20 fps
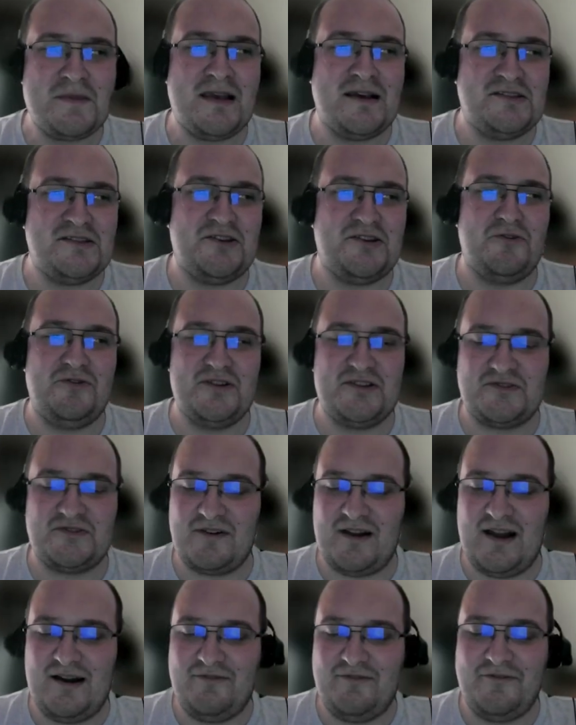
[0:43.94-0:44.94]
So this
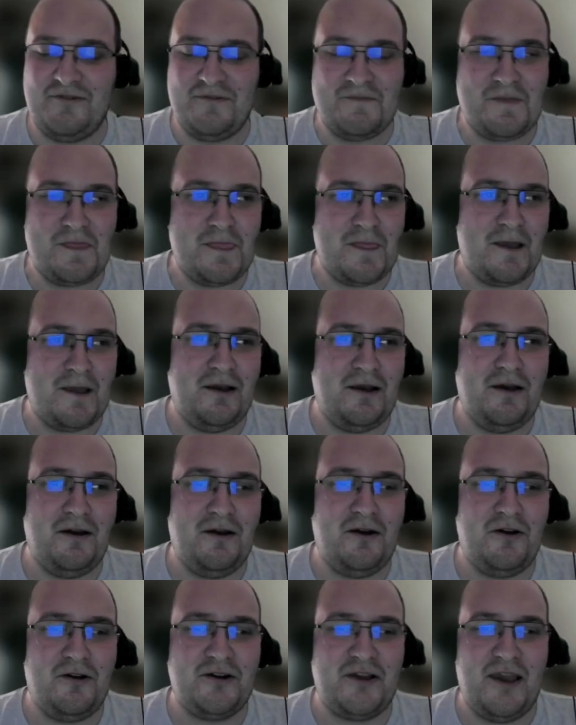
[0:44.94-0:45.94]
graph.
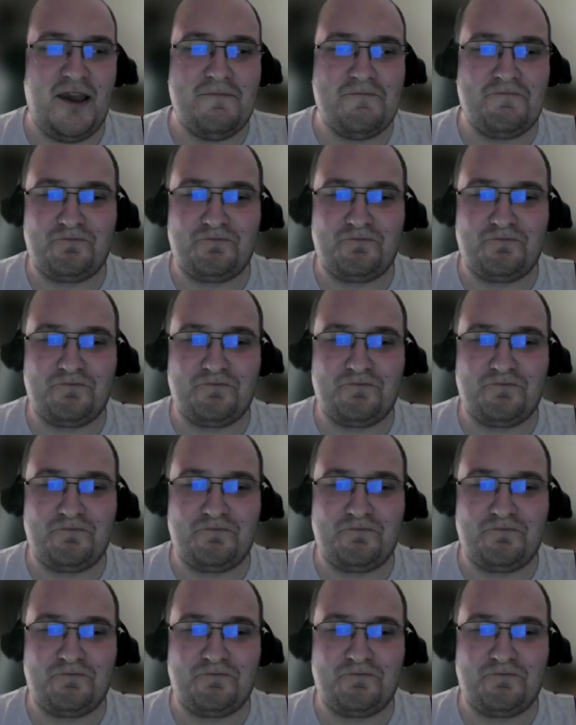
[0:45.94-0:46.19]
Okay.